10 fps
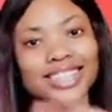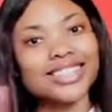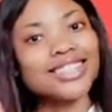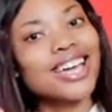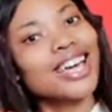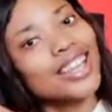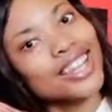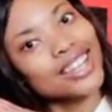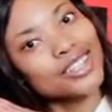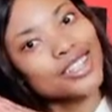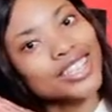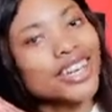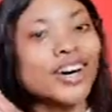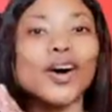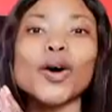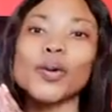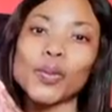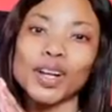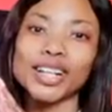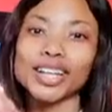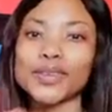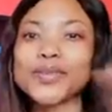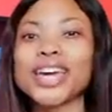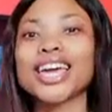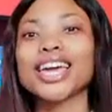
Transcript: It's Lelo here. Welcome.